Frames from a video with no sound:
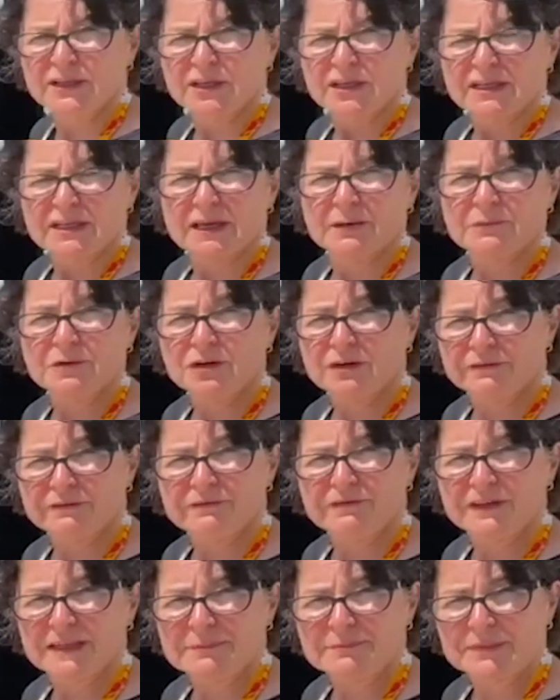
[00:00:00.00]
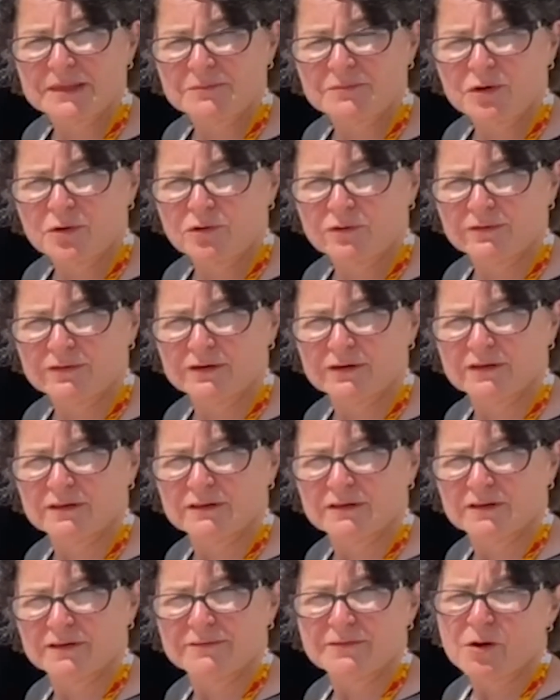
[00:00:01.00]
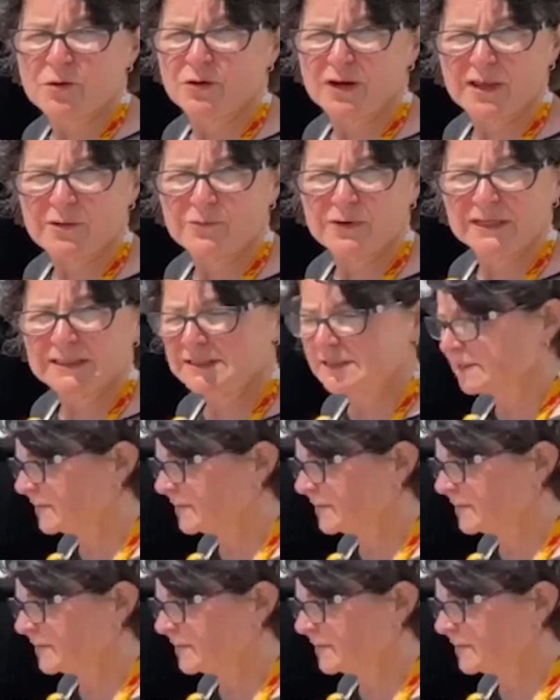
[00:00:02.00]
Now I'm going to flip them over only once